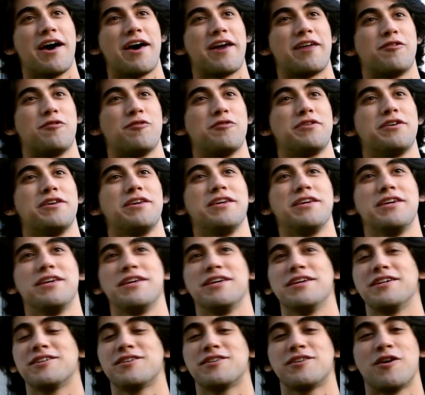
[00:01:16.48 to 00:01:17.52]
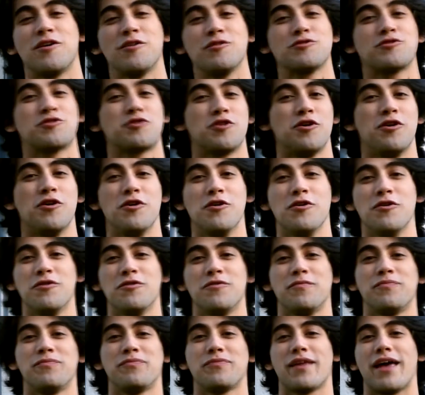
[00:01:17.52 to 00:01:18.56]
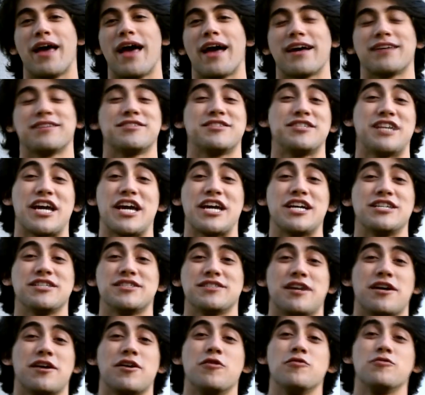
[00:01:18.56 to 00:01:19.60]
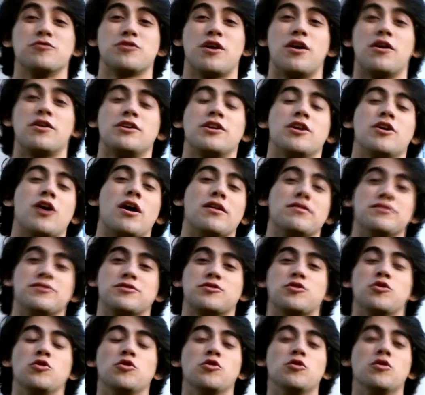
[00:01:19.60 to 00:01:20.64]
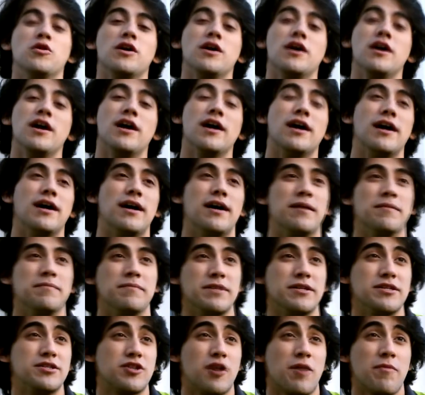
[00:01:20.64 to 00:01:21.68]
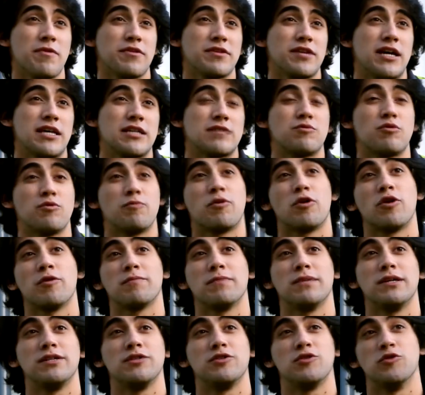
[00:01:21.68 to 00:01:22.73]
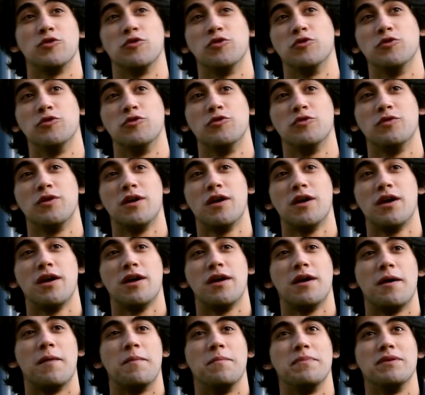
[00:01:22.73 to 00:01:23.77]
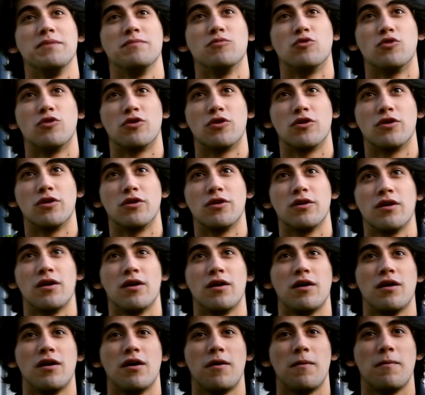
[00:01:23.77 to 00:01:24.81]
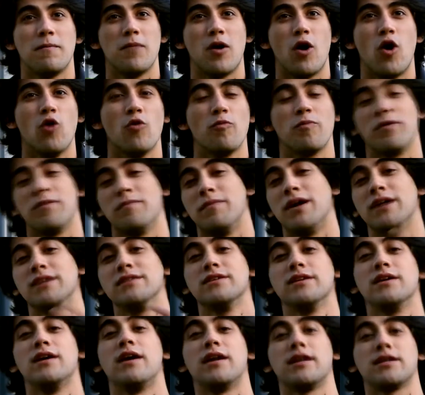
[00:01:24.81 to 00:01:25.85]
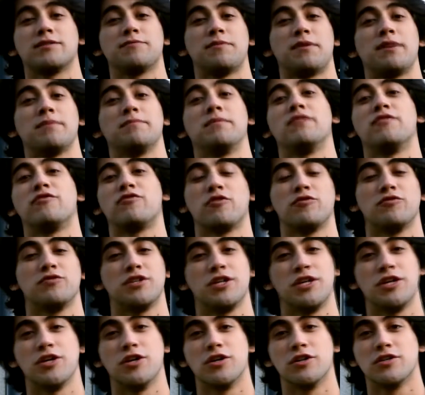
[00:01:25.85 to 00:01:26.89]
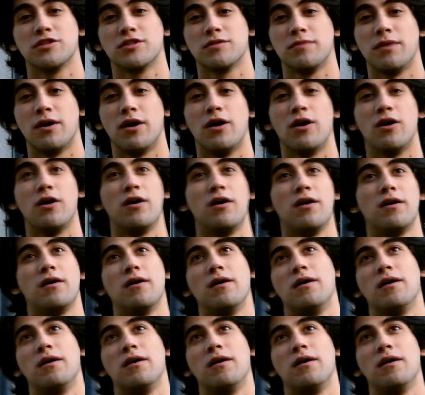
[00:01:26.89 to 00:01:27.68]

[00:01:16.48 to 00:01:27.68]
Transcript: and all the cultural exchange that goes on here at the school. It's something that's prepared me to be more open-minded and expand my frontiers about